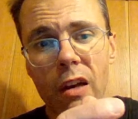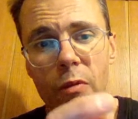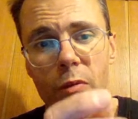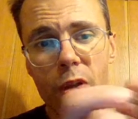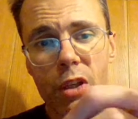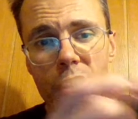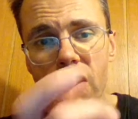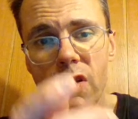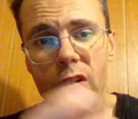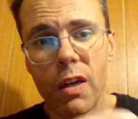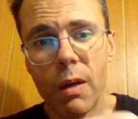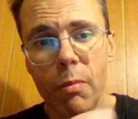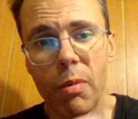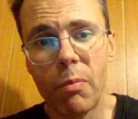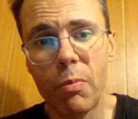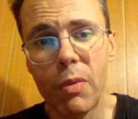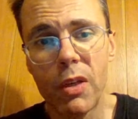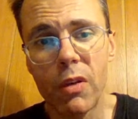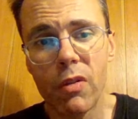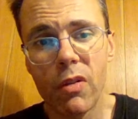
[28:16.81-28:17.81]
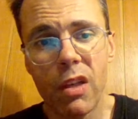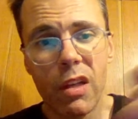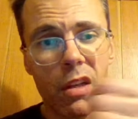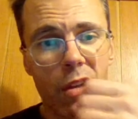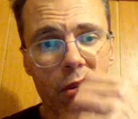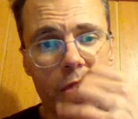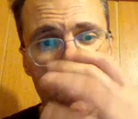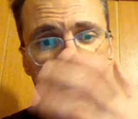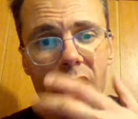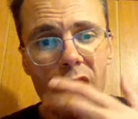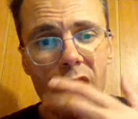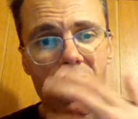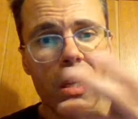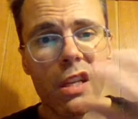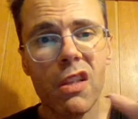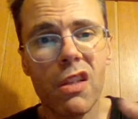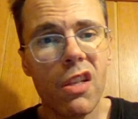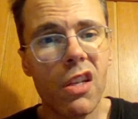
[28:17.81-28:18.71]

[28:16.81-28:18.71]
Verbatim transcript: which is going to be peeled and you're going to eat